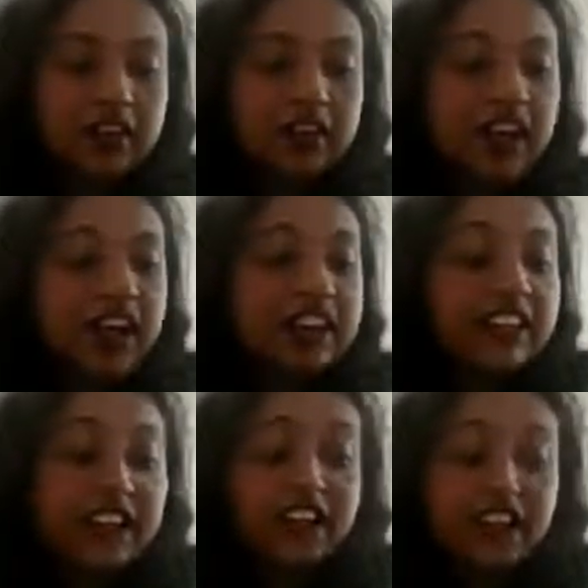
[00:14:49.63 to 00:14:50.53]
and
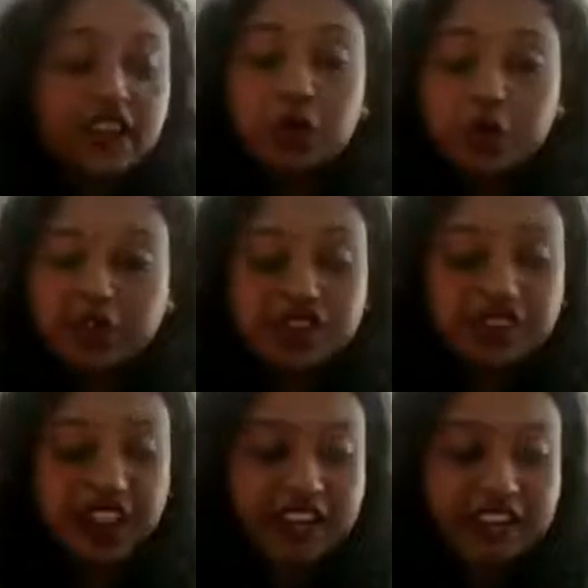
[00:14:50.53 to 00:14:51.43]
there are numerous
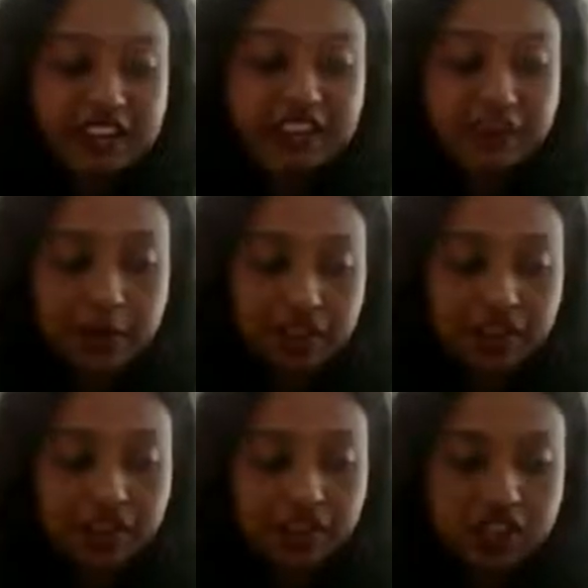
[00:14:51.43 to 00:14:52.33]
flats in this budget,
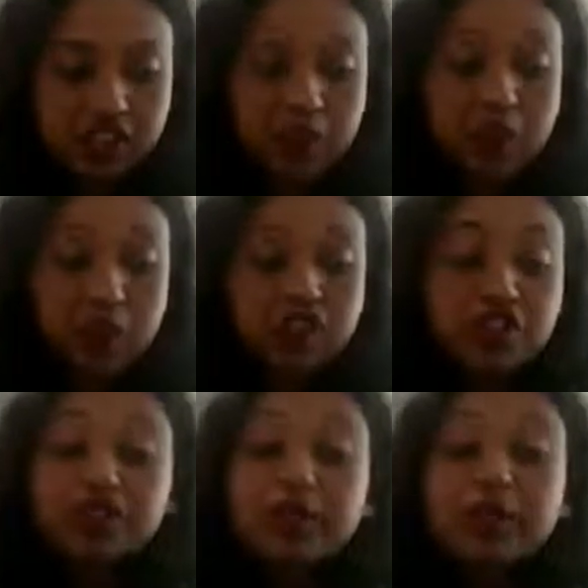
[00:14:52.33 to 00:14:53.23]
but most of
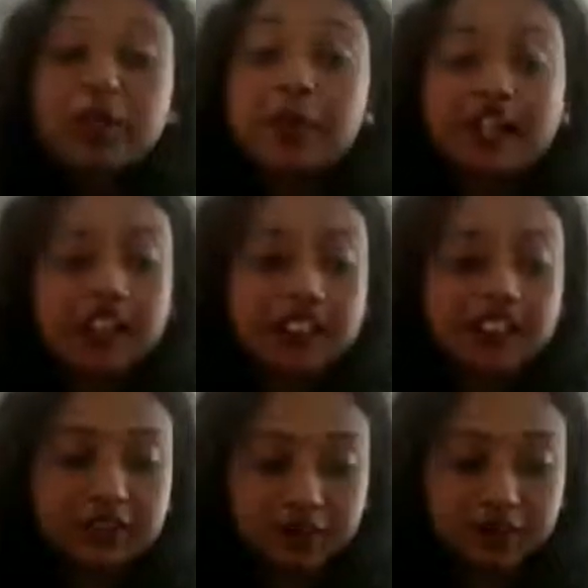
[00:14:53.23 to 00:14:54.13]
them are B
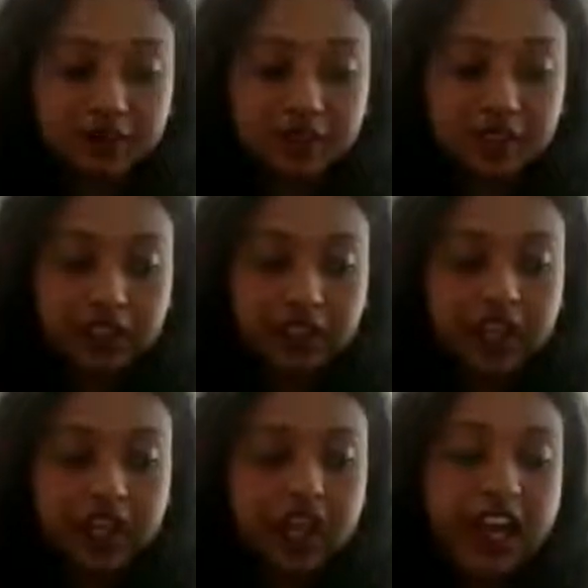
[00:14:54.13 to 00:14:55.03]
khata.
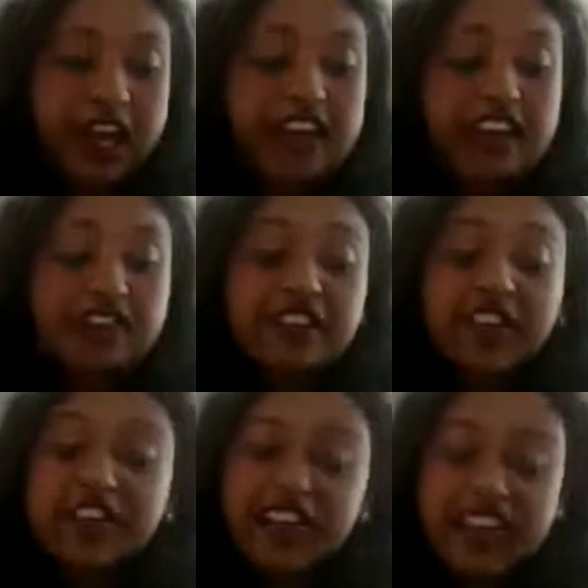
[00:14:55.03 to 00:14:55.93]
And if there are
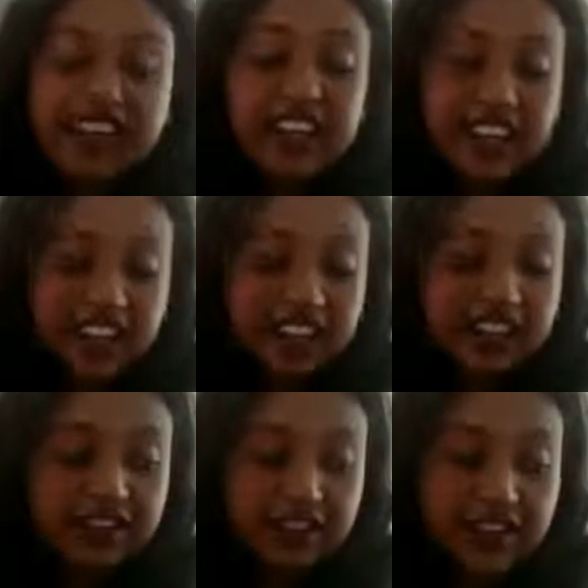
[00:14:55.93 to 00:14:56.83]
A
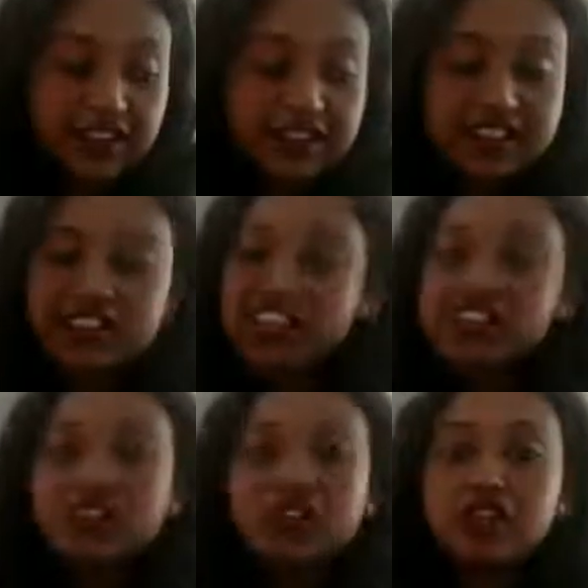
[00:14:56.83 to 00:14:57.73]
khata flats, there is
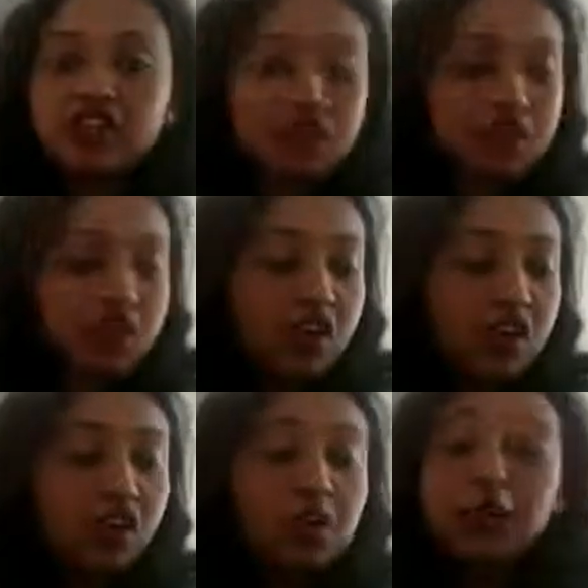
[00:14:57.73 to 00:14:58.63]
no
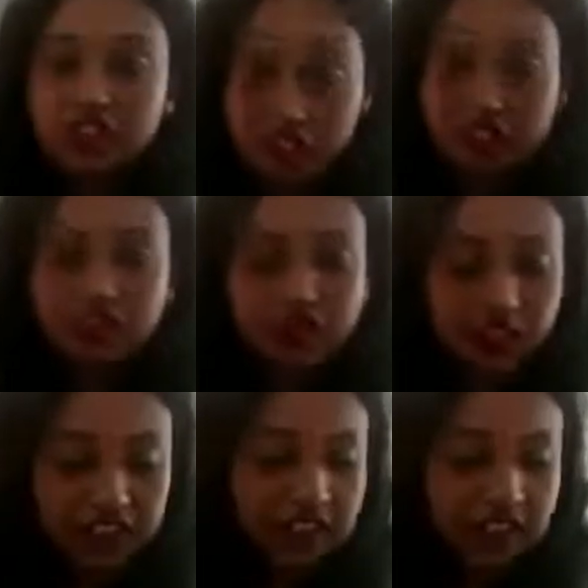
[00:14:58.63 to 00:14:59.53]
occupational
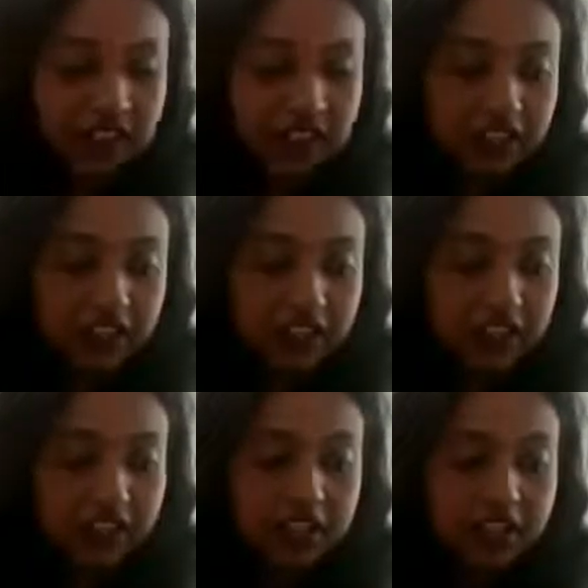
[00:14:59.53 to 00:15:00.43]
certificate.
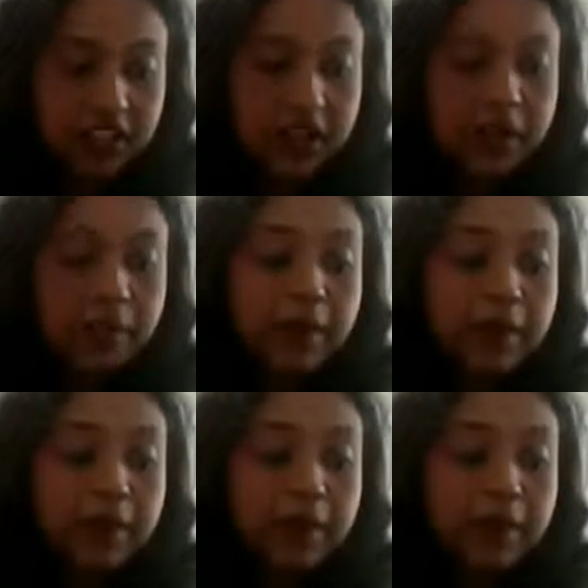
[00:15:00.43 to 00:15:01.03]
My